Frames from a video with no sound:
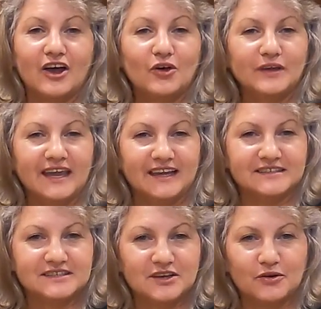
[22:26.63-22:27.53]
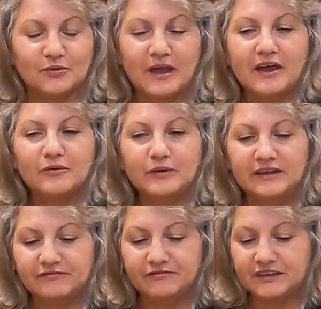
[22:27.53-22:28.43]
Okay, so
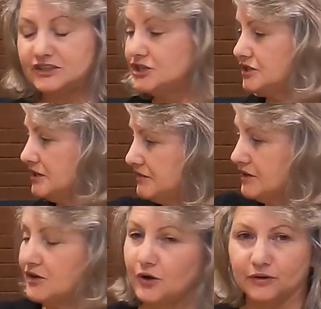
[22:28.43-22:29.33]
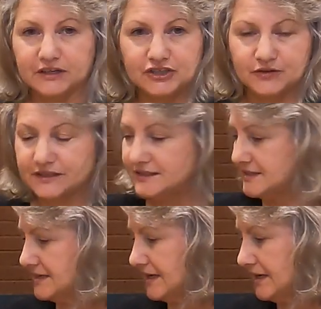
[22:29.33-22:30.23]
we've finished the coat, as you can
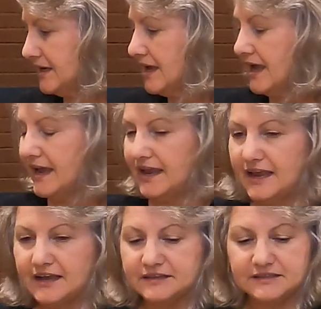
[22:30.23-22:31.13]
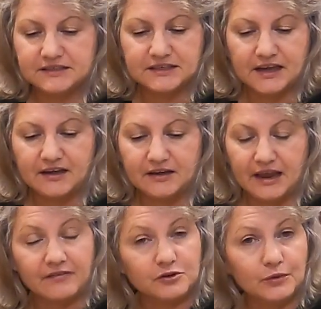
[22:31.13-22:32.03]
see, and
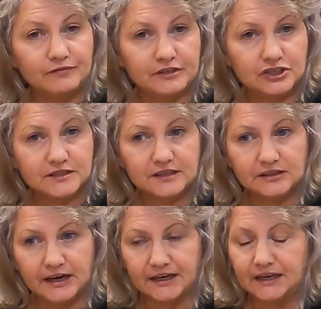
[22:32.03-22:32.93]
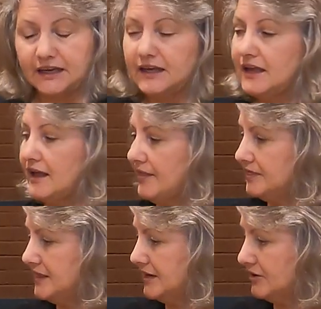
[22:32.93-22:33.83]
after we finished the lining,
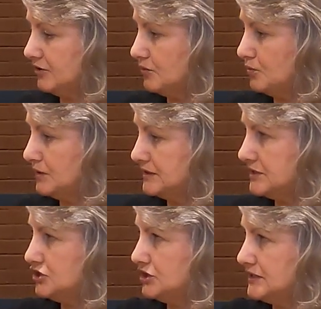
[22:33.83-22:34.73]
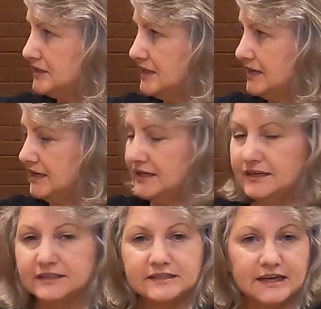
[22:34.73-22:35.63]
there was just the
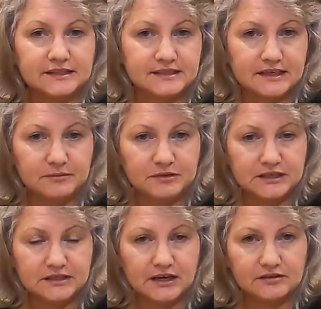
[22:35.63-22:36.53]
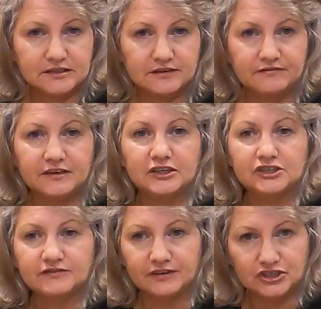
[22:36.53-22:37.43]
inside seam details to
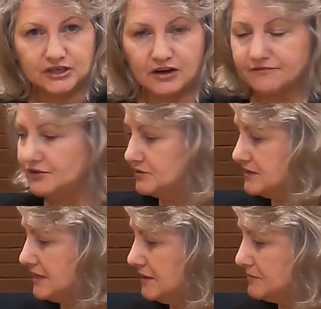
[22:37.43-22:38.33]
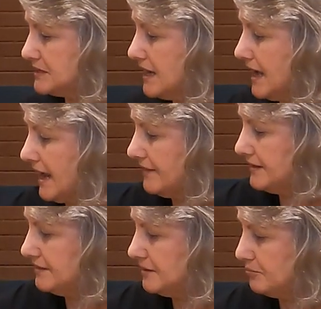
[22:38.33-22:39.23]
finishing off those seams, and
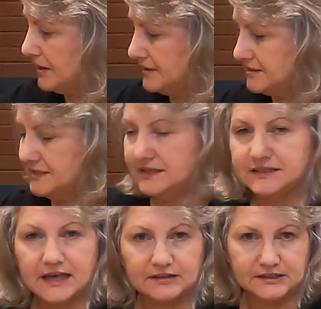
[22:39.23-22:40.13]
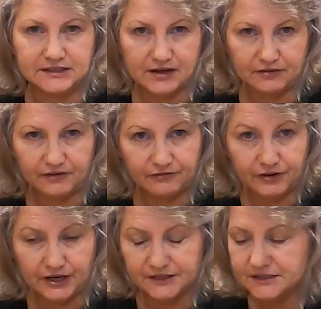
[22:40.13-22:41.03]
then the button detailing down the
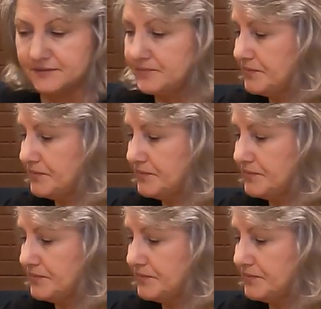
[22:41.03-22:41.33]
front.